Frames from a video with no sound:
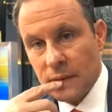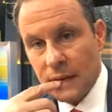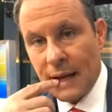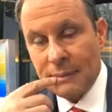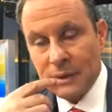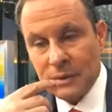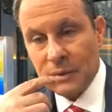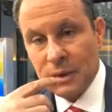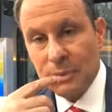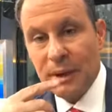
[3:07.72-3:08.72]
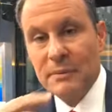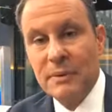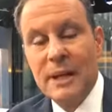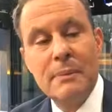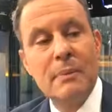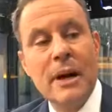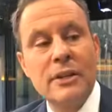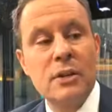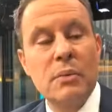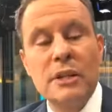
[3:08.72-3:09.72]
Absolutely. But keep in mind,
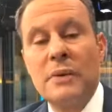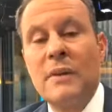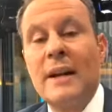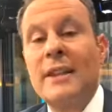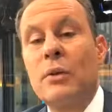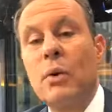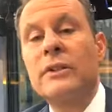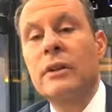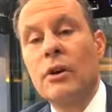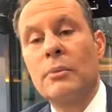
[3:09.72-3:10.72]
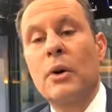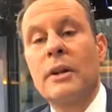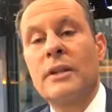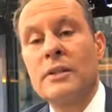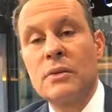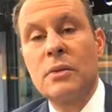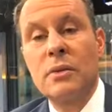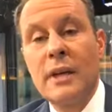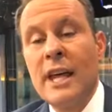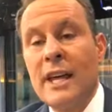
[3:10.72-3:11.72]
too, we just found out there was an armed guard at this school.
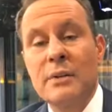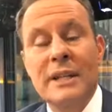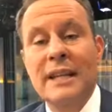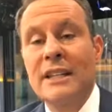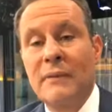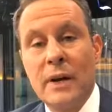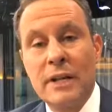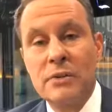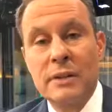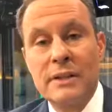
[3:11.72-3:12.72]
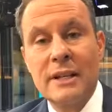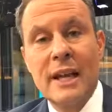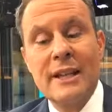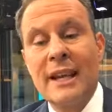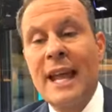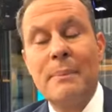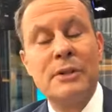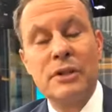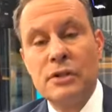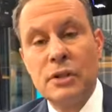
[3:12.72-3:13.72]
He was at a different entrance. The
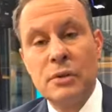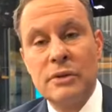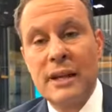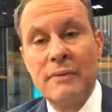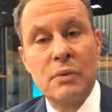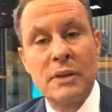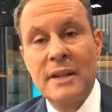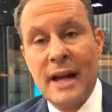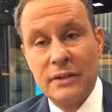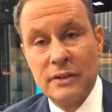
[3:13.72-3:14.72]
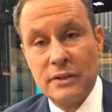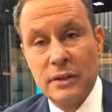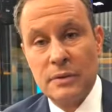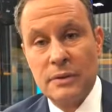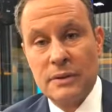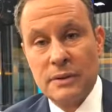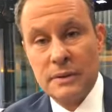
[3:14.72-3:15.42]
campus is huge. They have 3,000 students.